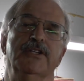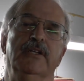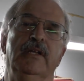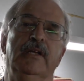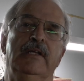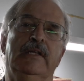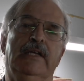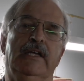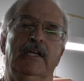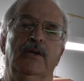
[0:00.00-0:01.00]

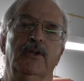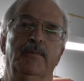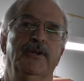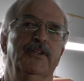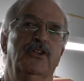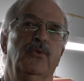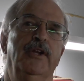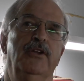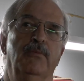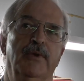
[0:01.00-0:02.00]
it would appear that the one
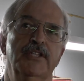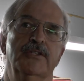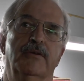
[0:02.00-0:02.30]
in New Brunswick